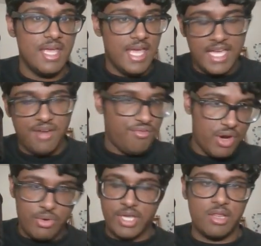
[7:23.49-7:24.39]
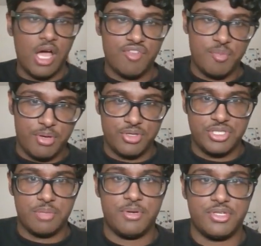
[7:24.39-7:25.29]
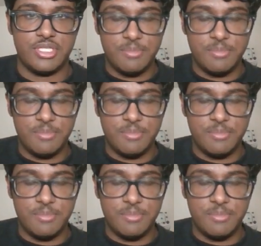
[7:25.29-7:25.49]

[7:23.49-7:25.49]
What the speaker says: it can vary a lot from person to person.